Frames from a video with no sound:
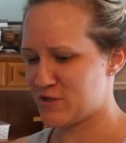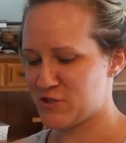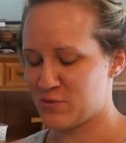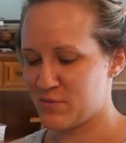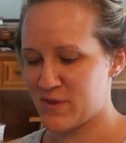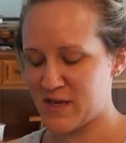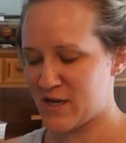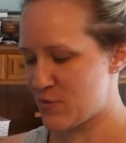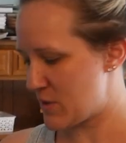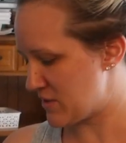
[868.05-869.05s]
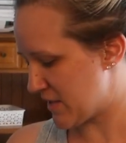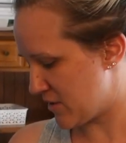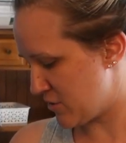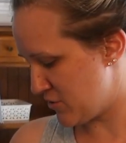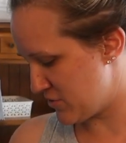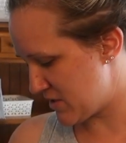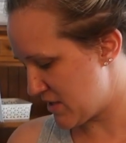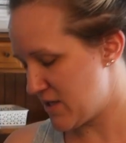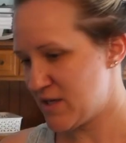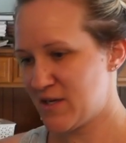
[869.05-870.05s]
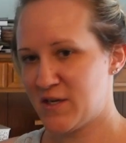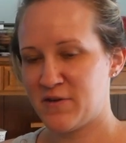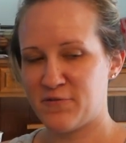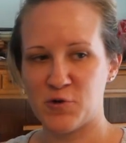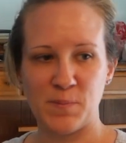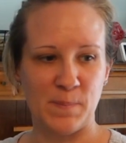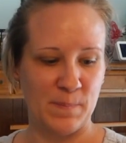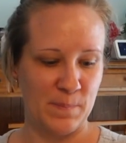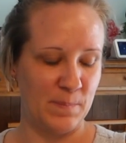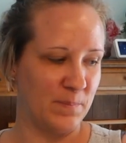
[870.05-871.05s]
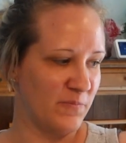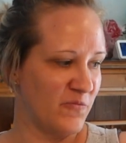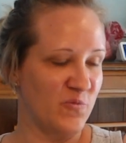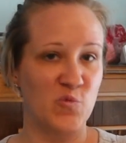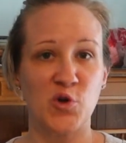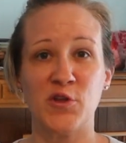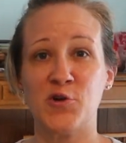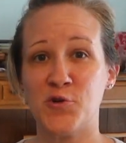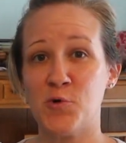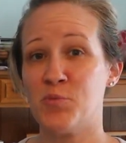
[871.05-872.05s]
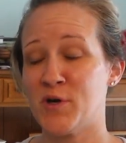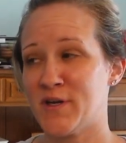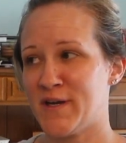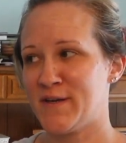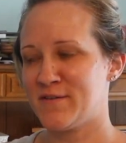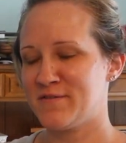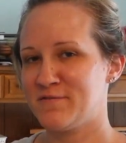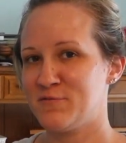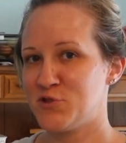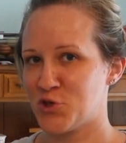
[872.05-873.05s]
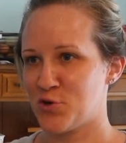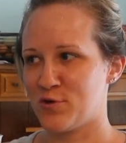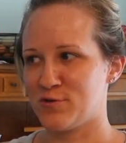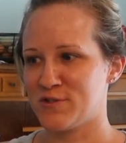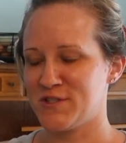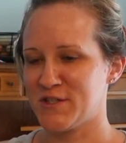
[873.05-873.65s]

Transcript: So I'm thinking what else I can use for their notebooking journals.